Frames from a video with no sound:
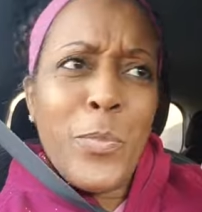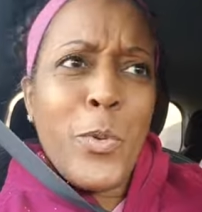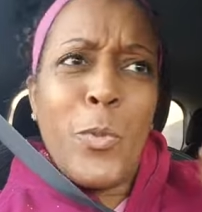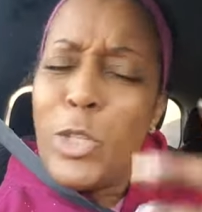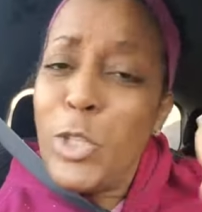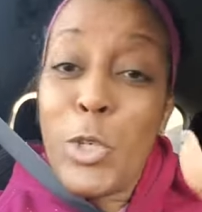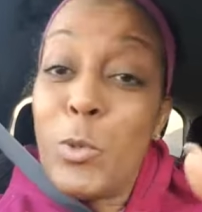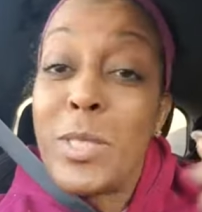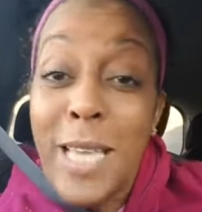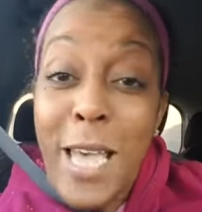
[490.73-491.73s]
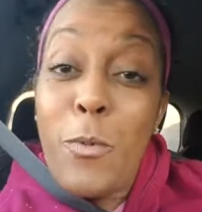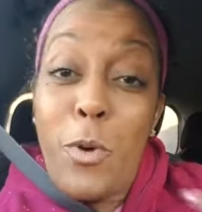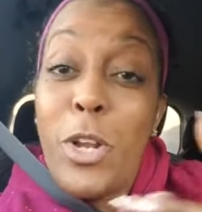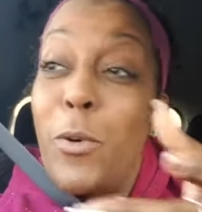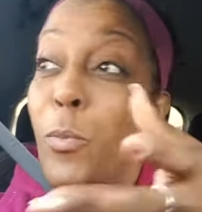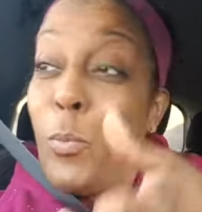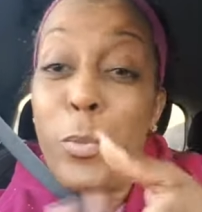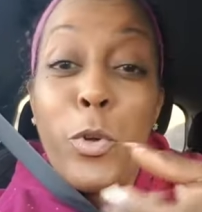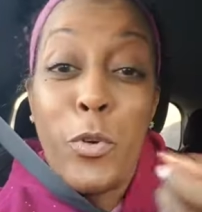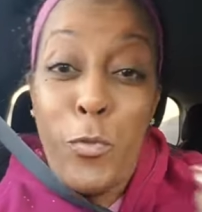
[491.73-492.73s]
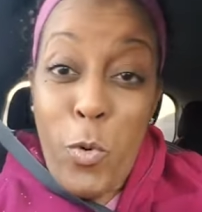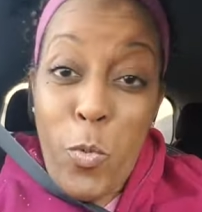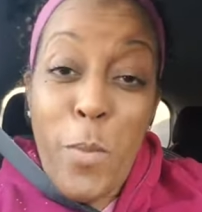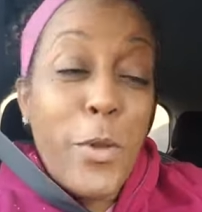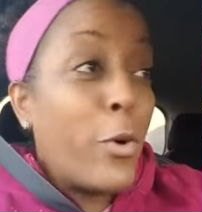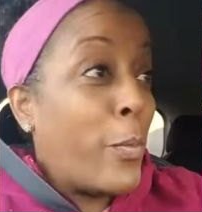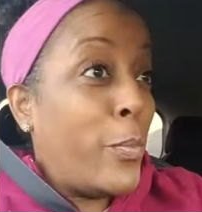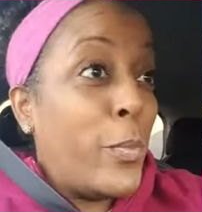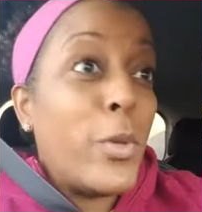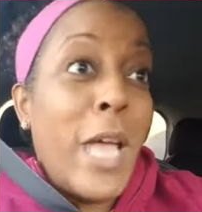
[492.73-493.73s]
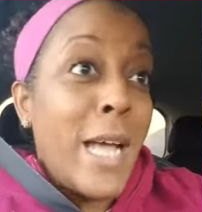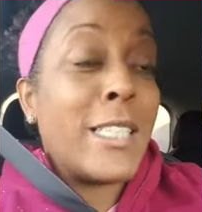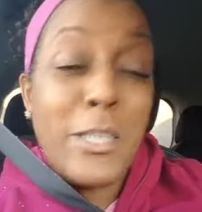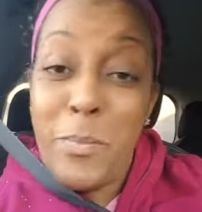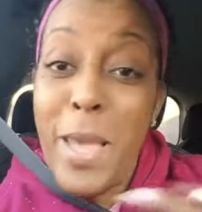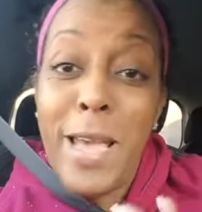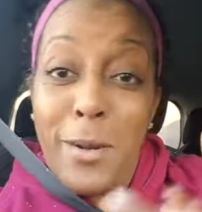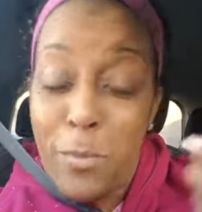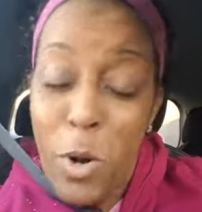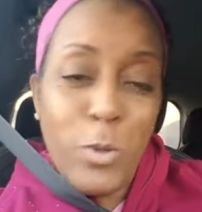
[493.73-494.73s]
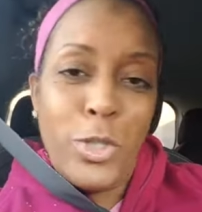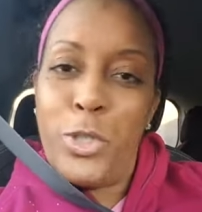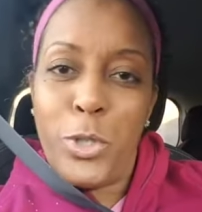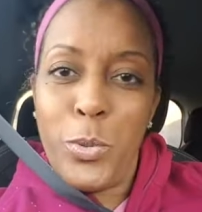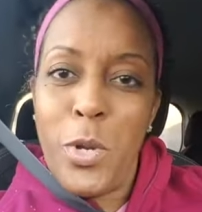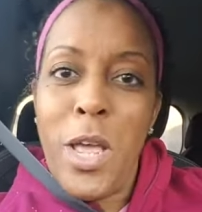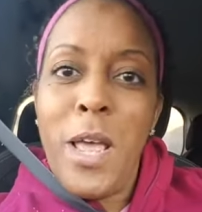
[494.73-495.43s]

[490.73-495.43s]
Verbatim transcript: What do you say when a beautiful woman or handsome man approaches you?